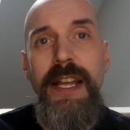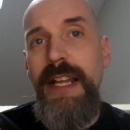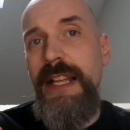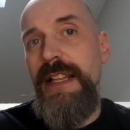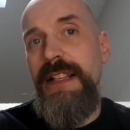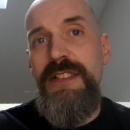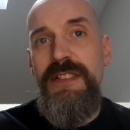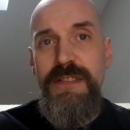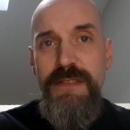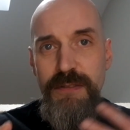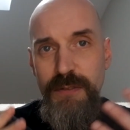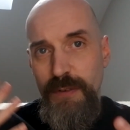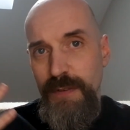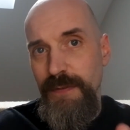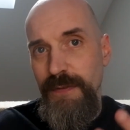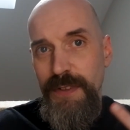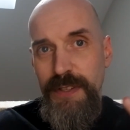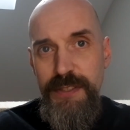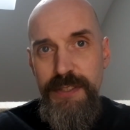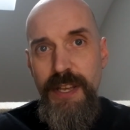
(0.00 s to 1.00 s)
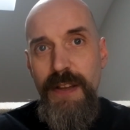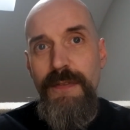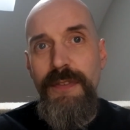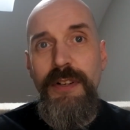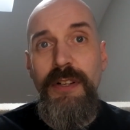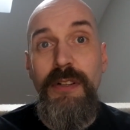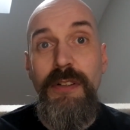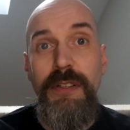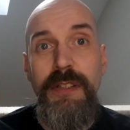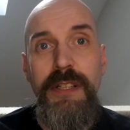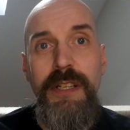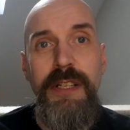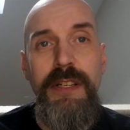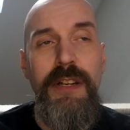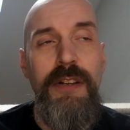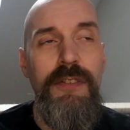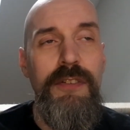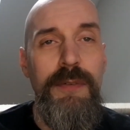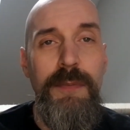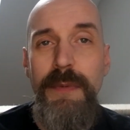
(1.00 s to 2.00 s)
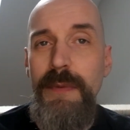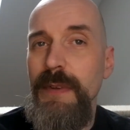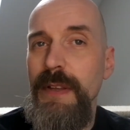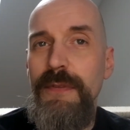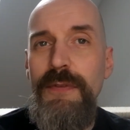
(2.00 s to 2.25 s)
And it's a sort of philosophical conundrum.